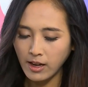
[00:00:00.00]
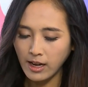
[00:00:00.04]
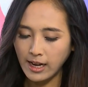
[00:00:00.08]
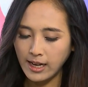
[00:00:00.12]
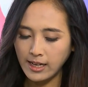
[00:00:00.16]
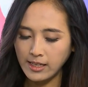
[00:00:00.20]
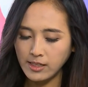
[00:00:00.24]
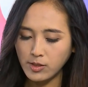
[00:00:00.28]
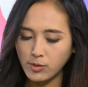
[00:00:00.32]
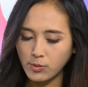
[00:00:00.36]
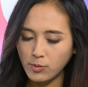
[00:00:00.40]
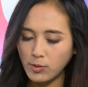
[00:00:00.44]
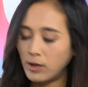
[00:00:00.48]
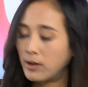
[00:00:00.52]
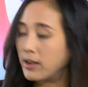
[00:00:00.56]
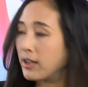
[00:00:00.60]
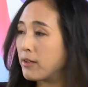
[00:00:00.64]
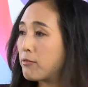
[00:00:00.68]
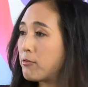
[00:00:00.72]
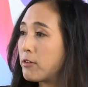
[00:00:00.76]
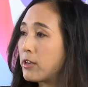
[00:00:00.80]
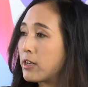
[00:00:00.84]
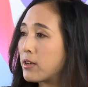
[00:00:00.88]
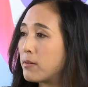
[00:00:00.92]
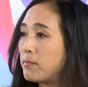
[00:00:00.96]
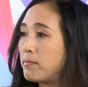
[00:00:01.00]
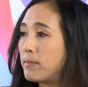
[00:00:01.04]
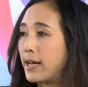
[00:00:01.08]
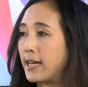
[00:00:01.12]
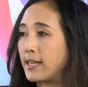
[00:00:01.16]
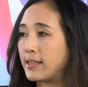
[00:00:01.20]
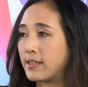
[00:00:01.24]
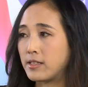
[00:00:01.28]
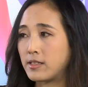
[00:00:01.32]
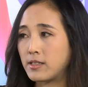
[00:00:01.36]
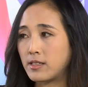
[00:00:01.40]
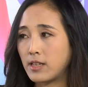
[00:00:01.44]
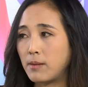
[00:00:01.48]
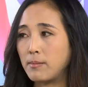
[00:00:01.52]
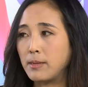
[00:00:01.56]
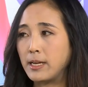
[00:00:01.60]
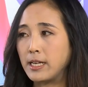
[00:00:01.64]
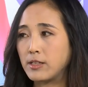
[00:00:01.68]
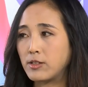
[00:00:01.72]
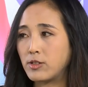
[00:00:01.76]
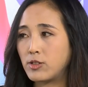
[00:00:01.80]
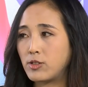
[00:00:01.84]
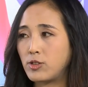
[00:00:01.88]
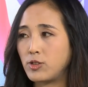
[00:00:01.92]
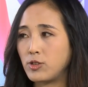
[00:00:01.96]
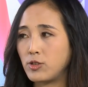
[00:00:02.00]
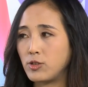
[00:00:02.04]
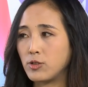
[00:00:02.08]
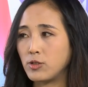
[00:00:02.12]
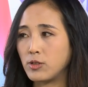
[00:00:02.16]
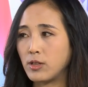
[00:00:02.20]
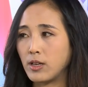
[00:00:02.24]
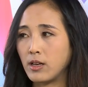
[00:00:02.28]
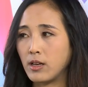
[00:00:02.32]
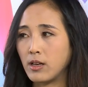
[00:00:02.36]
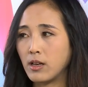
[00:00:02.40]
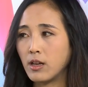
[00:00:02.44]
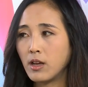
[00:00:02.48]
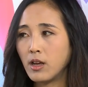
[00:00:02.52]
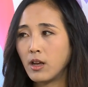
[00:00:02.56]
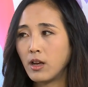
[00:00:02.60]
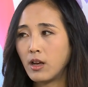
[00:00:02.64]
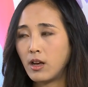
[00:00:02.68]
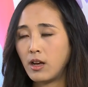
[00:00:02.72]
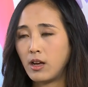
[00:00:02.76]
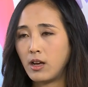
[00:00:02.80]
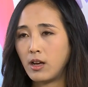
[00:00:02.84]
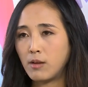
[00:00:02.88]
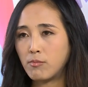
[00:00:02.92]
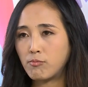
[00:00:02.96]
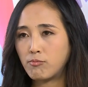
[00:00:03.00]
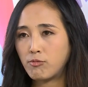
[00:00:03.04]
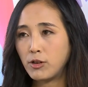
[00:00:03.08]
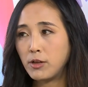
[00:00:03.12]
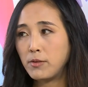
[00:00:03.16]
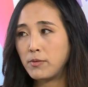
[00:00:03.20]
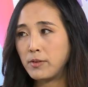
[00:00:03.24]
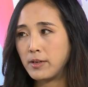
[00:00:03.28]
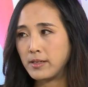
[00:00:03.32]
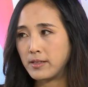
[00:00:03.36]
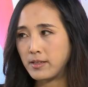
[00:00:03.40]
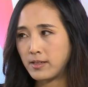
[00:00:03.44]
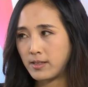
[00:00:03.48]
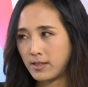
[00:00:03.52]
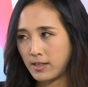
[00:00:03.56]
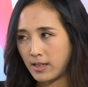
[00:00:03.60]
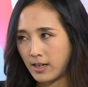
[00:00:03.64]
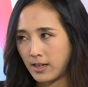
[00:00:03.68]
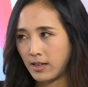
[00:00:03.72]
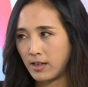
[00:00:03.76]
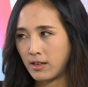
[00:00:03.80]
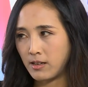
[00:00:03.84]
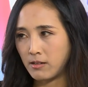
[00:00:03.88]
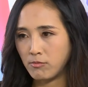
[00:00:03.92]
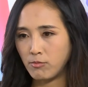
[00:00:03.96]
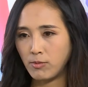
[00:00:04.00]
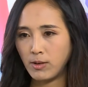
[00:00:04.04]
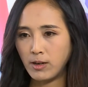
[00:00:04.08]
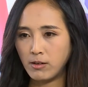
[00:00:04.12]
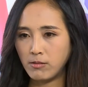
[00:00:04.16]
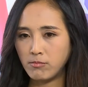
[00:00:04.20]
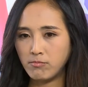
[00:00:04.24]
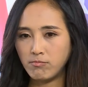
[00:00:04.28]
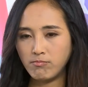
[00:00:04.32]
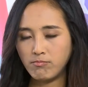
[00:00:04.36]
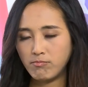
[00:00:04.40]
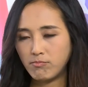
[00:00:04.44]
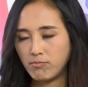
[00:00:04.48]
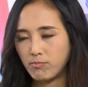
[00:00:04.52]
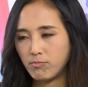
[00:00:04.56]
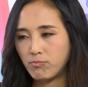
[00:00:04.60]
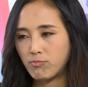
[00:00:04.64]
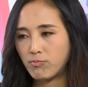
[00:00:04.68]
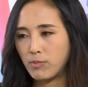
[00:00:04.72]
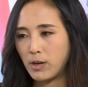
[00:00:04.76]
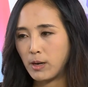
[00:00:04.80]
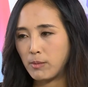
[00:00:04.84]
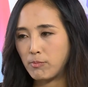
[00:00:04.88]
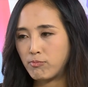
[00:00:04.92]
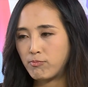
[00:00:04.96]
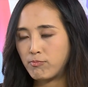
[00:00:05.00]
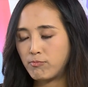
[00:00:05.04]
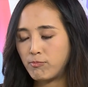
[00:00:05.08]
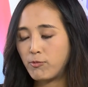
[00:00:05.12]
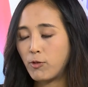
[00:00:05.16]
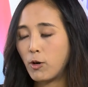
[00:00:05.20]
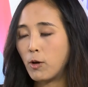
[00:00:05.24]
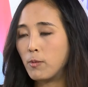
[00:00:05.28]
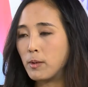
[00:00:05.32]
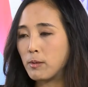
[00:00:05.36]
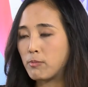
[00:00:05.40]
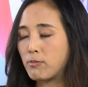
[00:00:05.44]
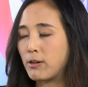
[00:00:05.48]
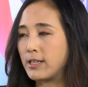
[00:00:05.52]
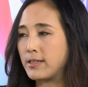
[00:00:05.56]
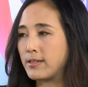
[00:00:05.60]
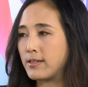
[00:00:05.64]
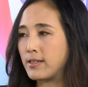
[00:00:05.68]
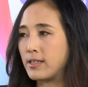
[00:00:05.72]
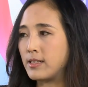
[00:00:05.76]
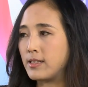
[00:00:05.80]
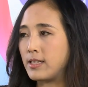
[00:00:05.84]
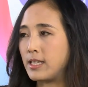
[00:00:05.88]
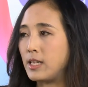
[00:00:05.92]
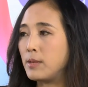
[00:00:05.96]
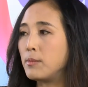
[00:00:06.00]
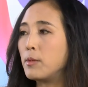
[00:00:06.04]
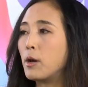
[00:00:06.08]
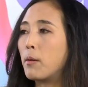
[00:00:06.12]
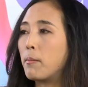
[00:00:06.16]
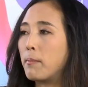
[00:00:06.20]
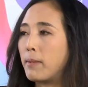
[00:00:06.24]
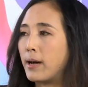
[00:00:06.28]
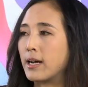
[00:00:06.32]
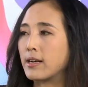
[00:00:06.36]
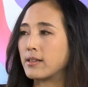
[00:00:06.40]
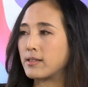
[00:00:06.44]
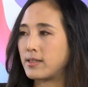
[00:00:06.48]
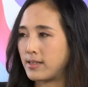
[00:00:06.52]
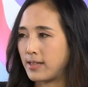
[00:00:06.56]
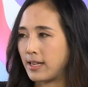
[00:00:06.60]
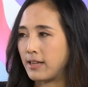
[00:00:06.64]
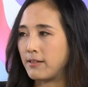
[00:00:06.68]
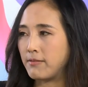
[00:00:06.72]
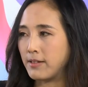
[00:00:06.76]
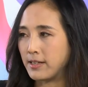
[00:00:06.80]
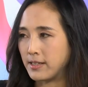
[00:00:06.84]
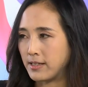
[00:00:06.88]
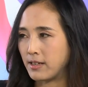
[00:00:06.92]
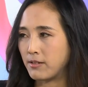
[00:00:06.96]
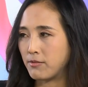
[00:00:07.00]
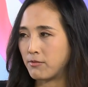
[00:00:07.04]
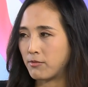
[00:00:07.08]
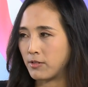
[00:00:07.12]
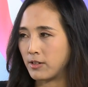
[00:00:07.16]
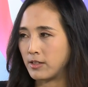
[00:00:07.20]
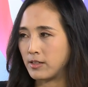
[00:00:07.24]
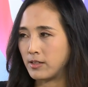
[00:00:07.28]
And, well, if we compare the summit to the uh, previous, uh, well, former President Lee Myung-bak's state visit, for